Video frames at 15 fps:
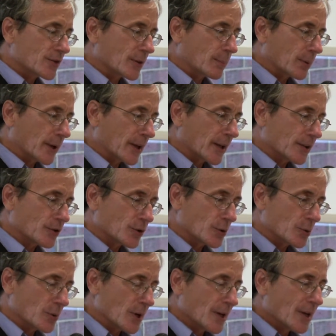discipline as
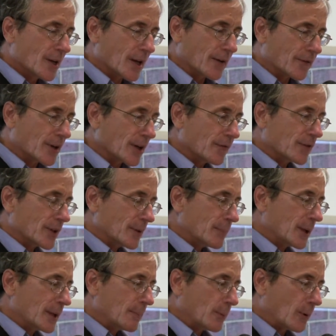you have gifted
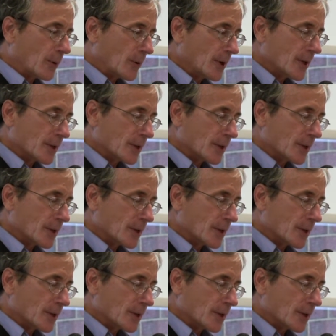people